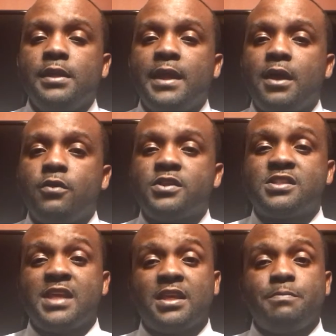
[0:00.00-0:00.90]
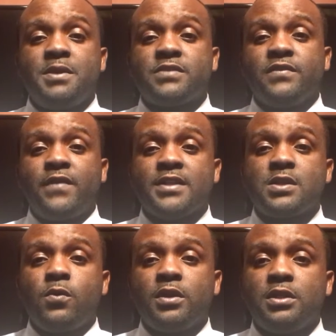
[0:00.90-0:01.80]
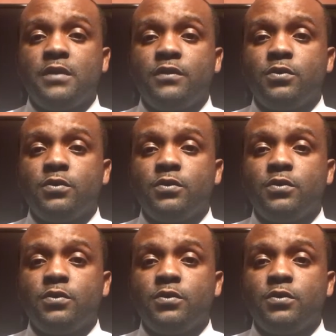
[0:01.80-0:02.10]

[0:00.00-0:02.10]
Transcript: Now, the second piece of advice I want to give